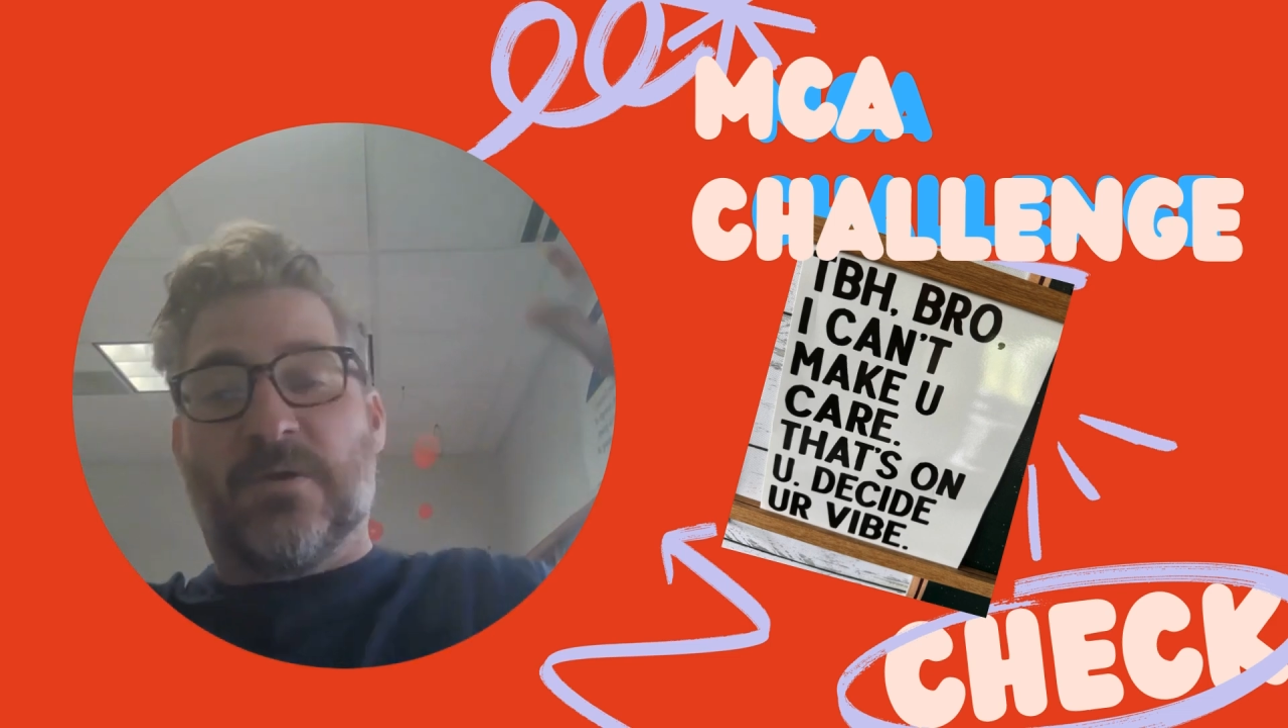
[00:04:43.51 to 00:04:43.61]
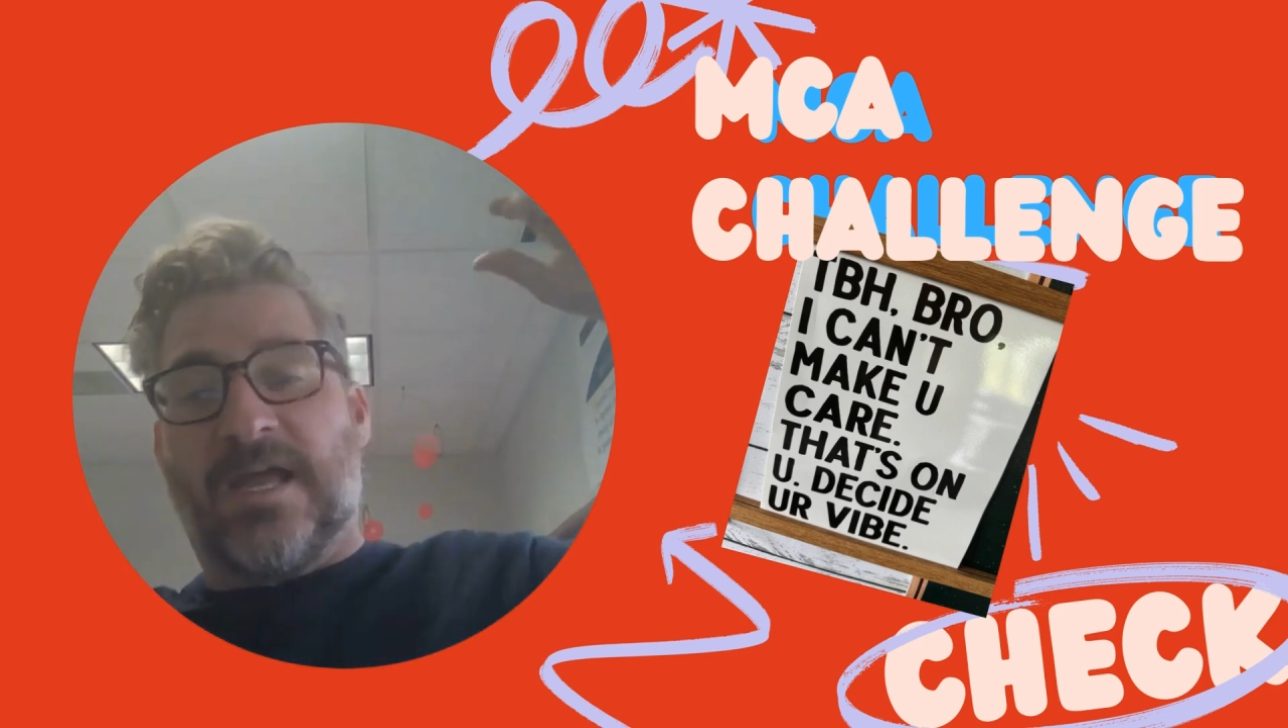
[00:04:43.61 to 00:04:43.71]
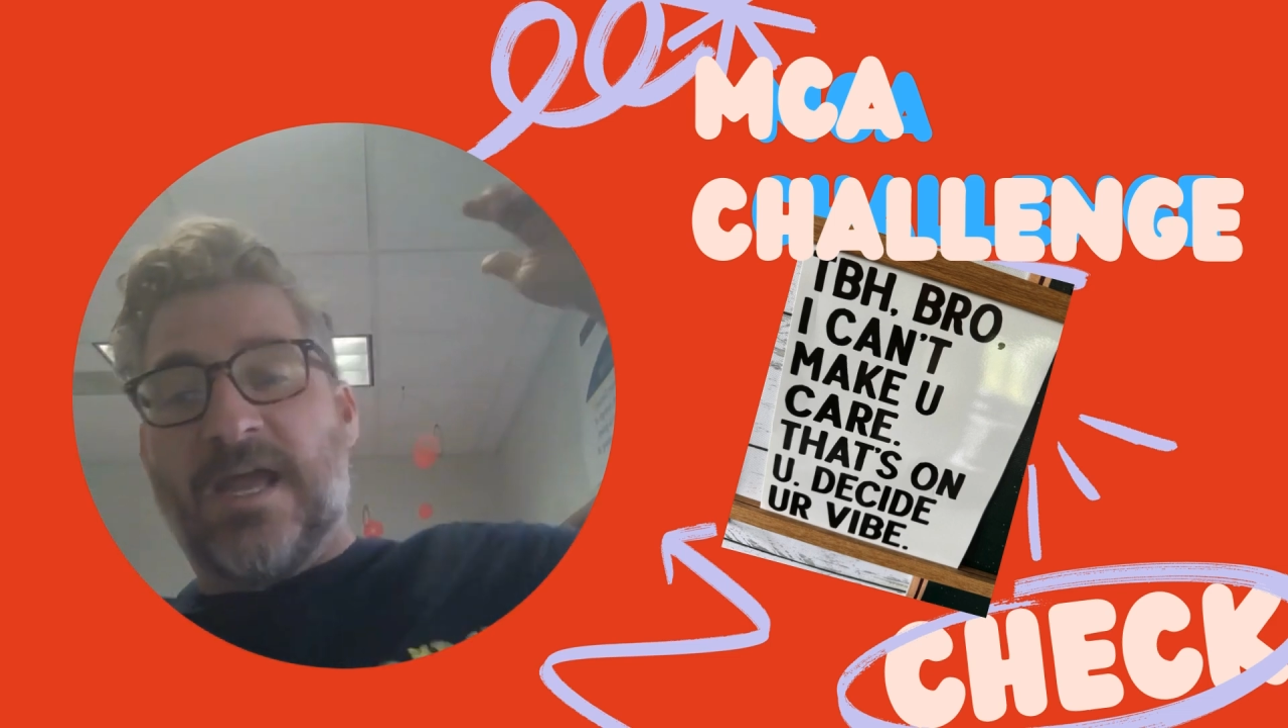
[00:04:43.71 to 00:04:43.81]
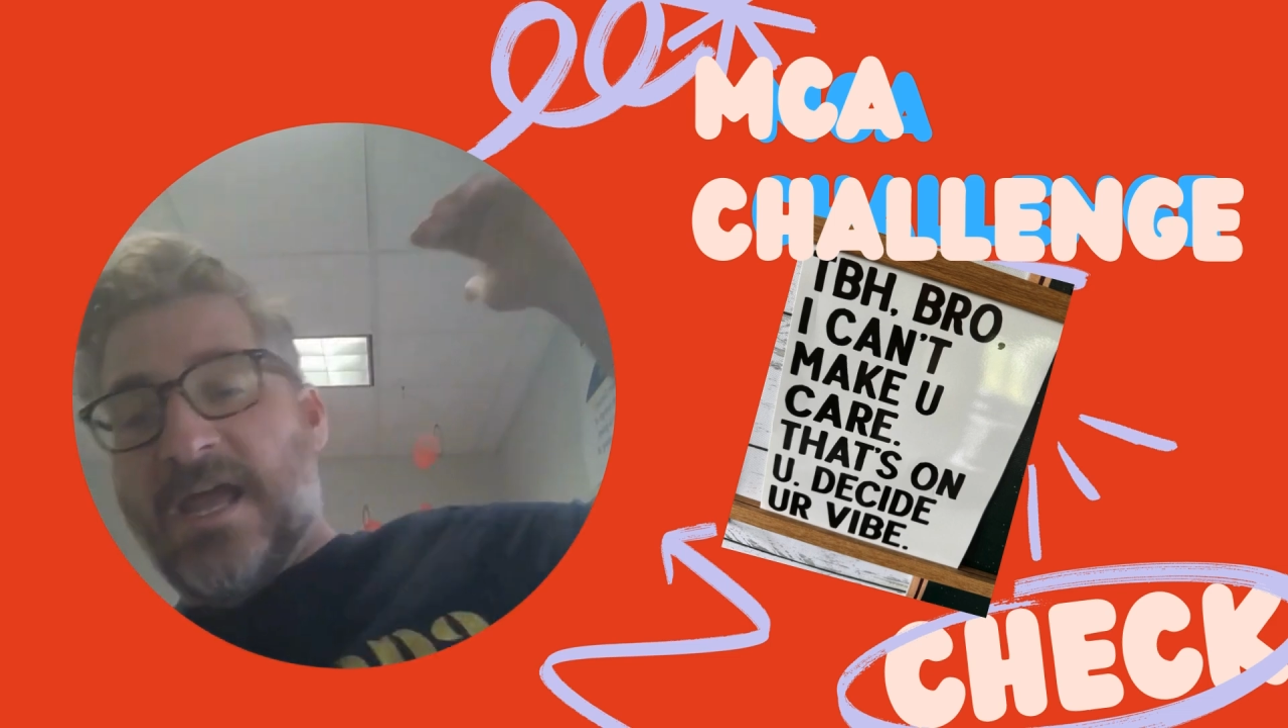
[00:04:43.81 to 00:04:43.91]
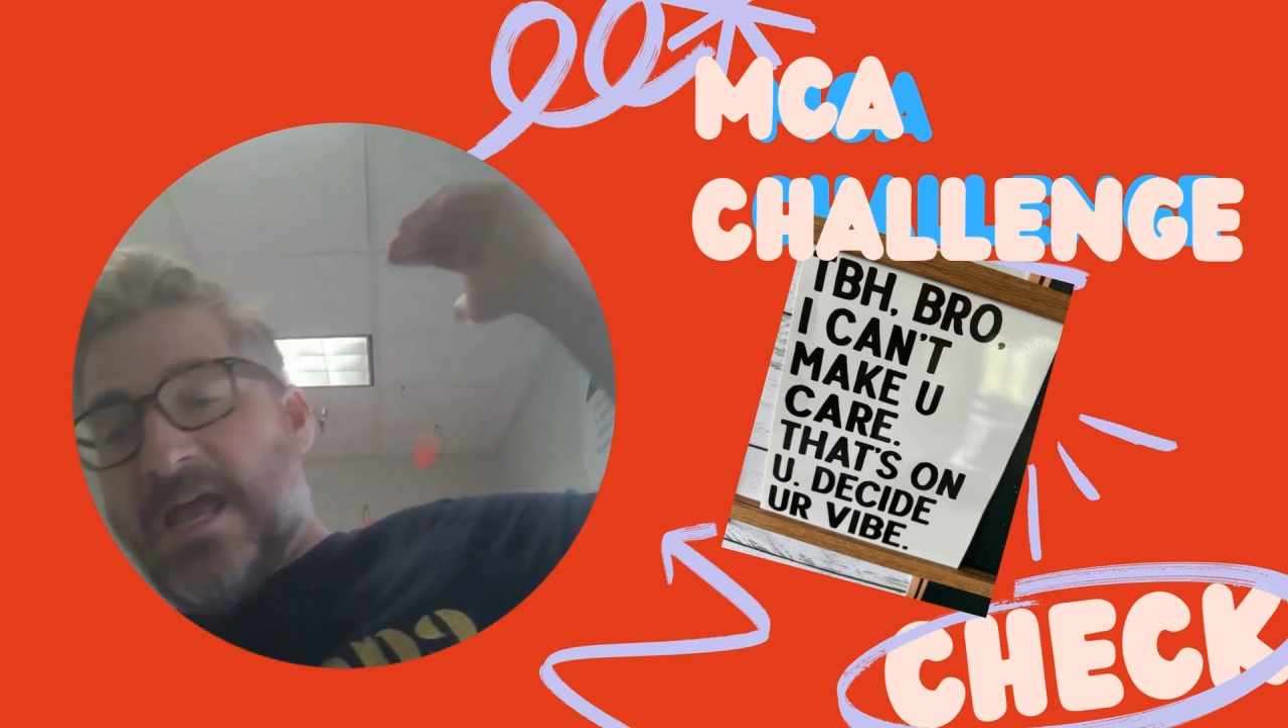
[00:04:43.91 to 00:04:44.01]

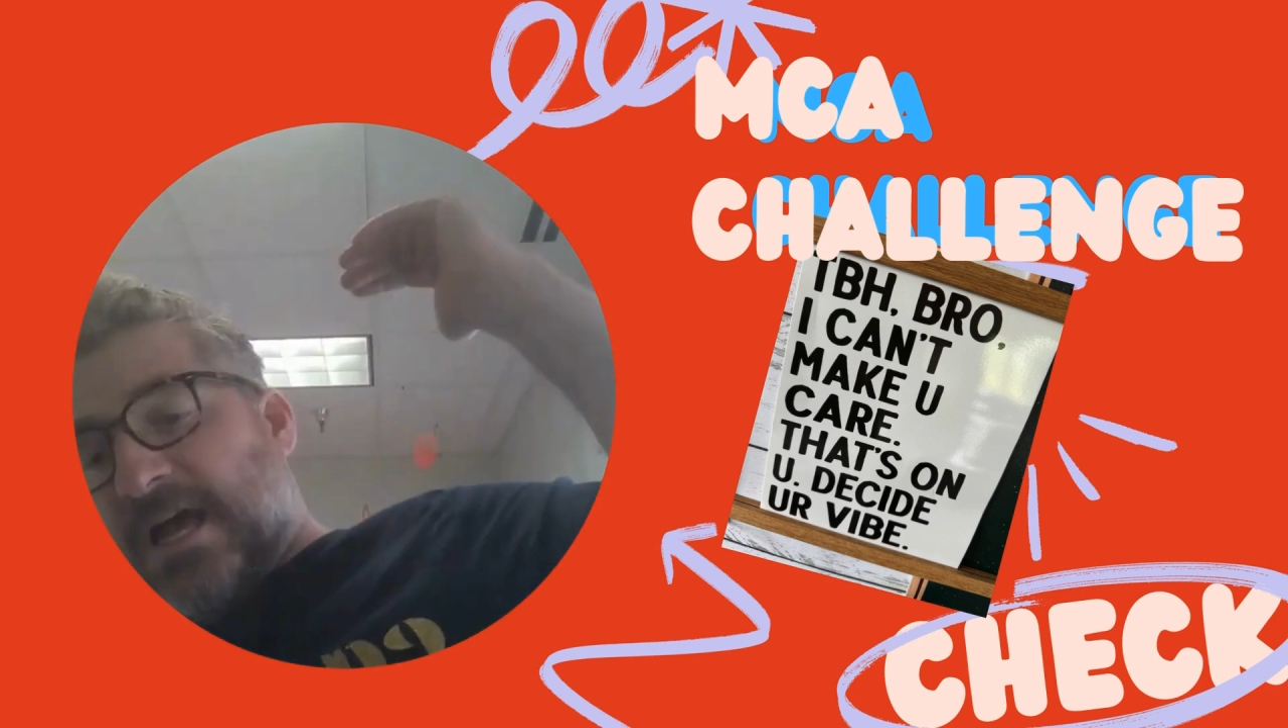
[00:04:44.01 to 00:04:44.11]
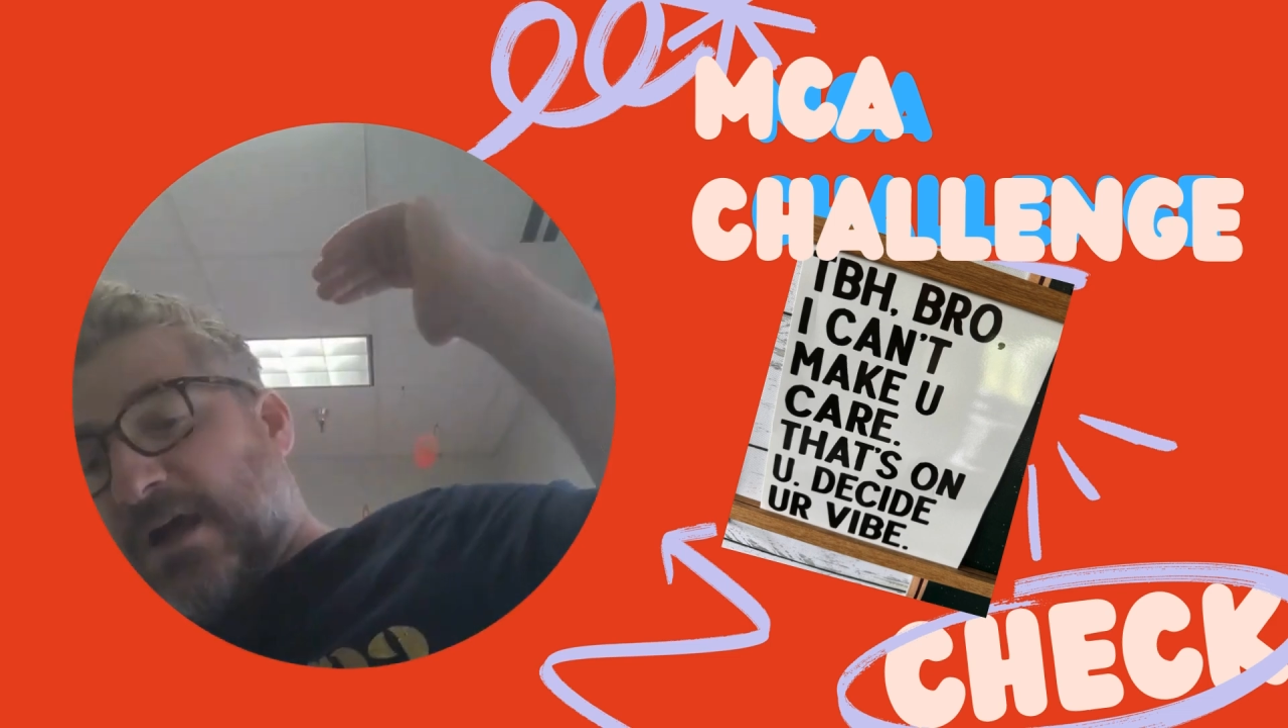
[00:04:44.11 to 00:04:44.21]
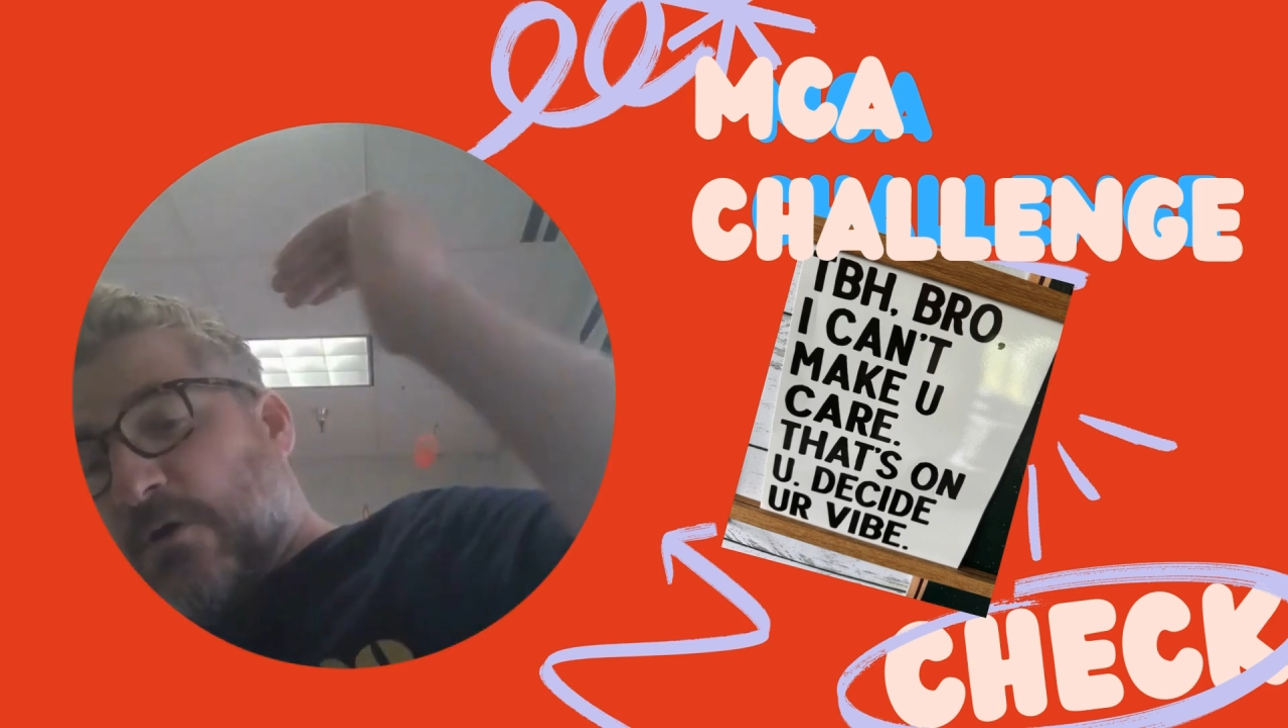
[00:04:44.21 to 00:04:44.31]
a